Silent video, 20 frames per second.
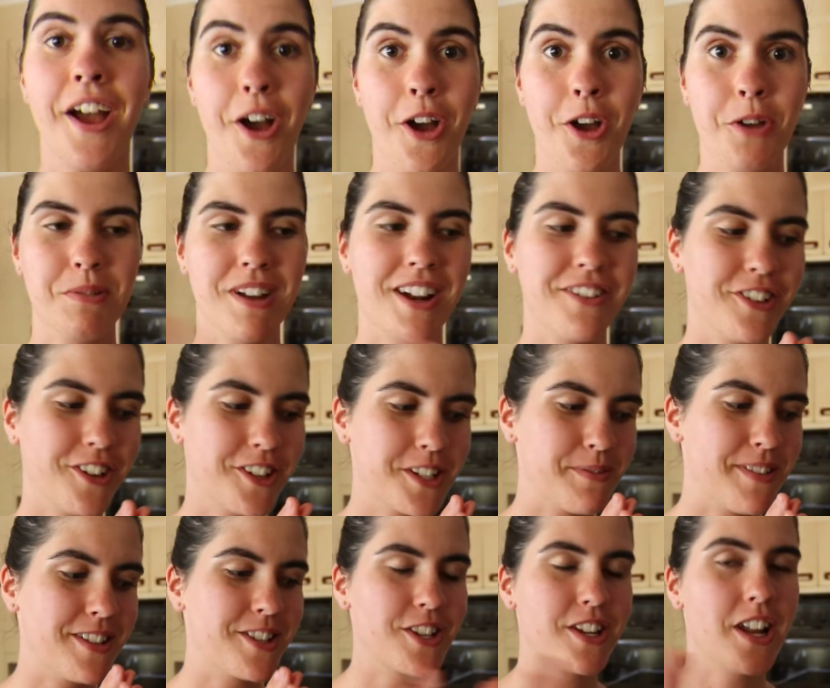Oh, but I forgot
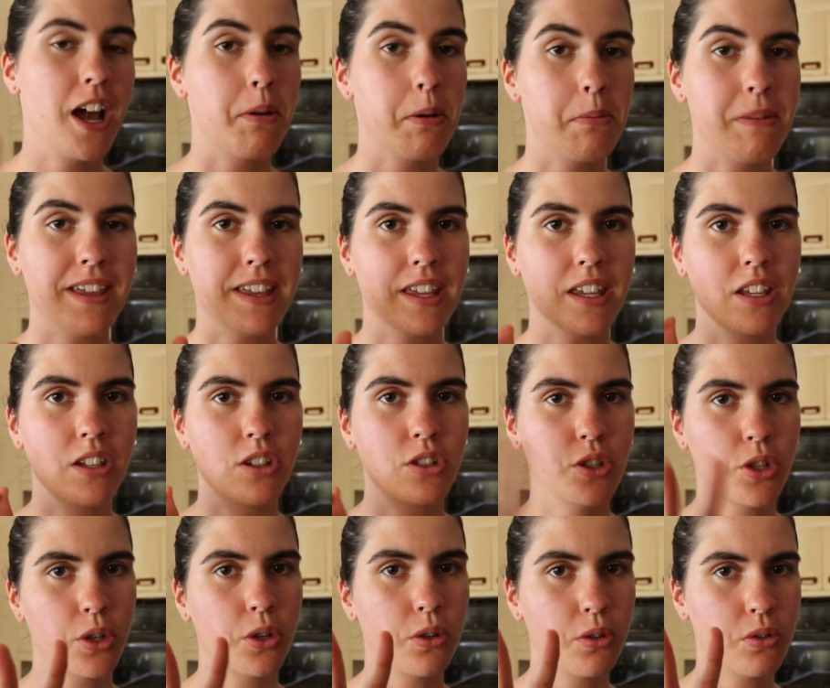to mention, I'll be making
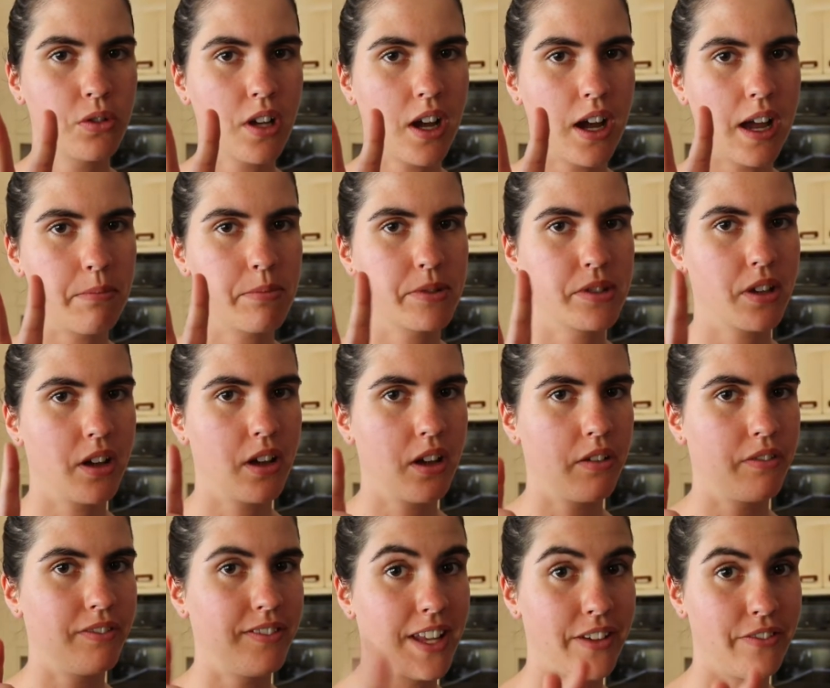2 types
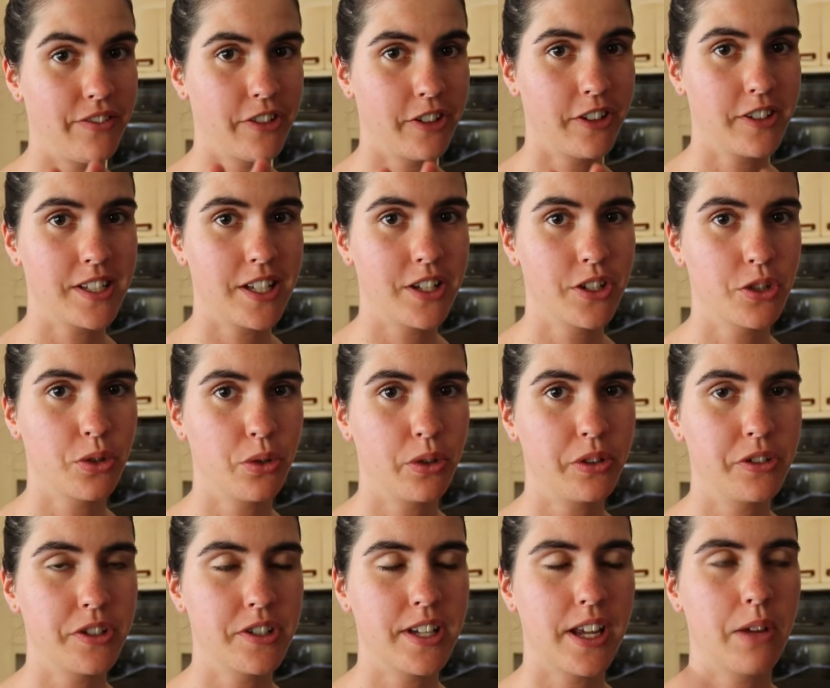of lavender essential
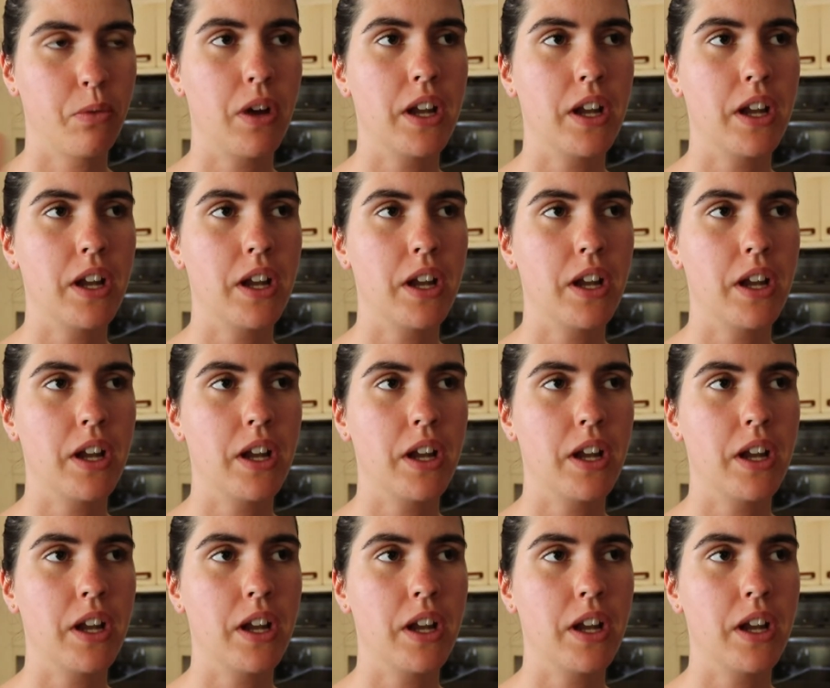oil today.